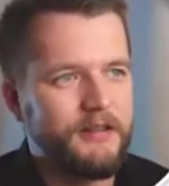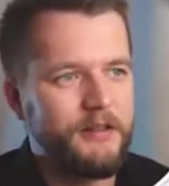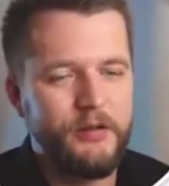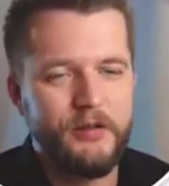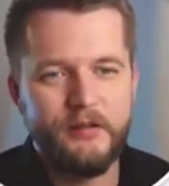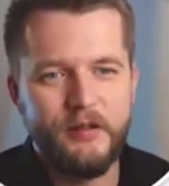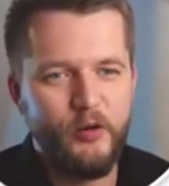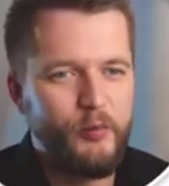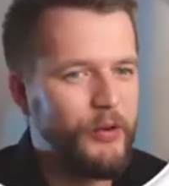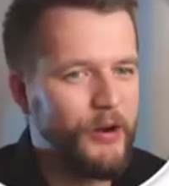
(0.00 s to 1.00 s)
can
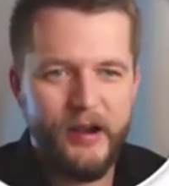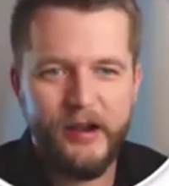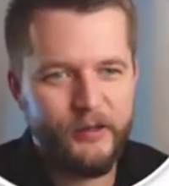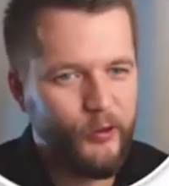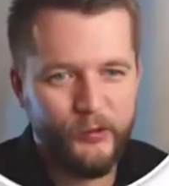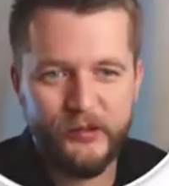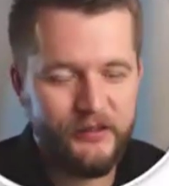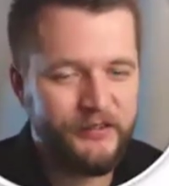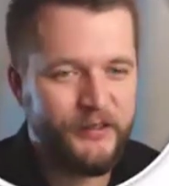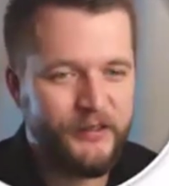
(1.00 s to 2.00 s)
combine all
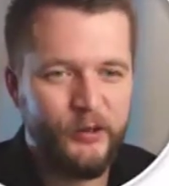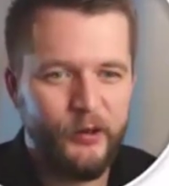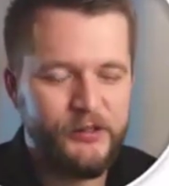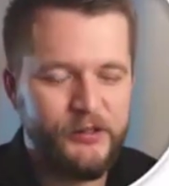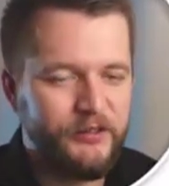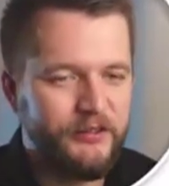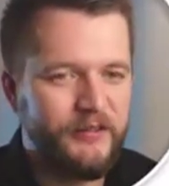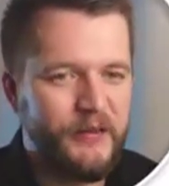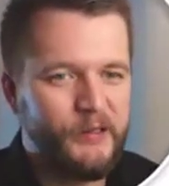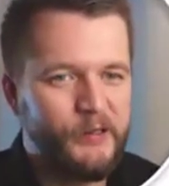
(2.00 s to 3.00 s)
these technologies
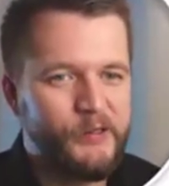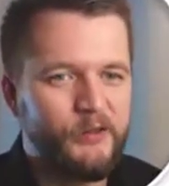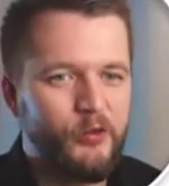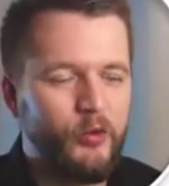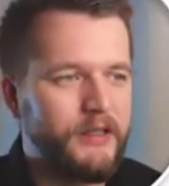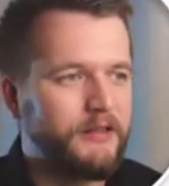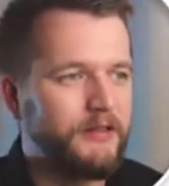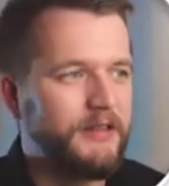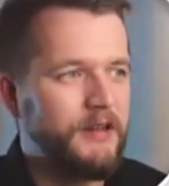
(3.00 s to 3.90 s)
together to create